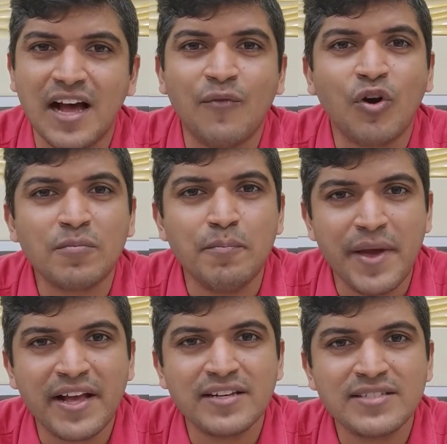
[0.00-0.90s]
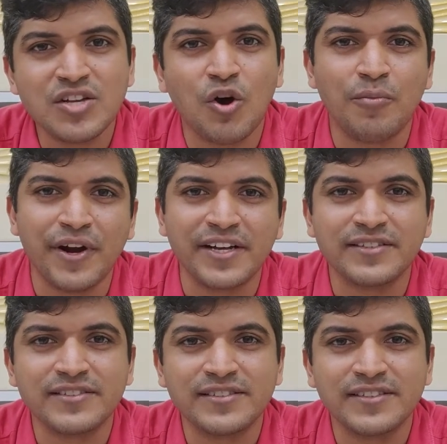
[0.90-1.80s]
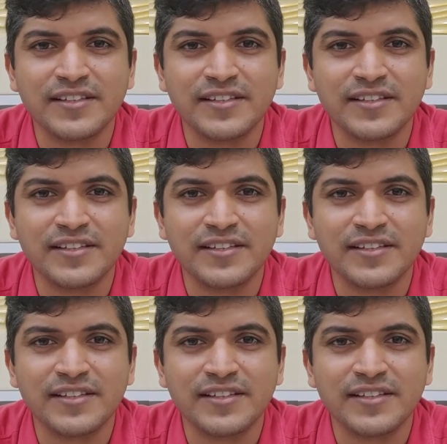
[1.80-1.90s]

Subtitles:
are what make us or break us.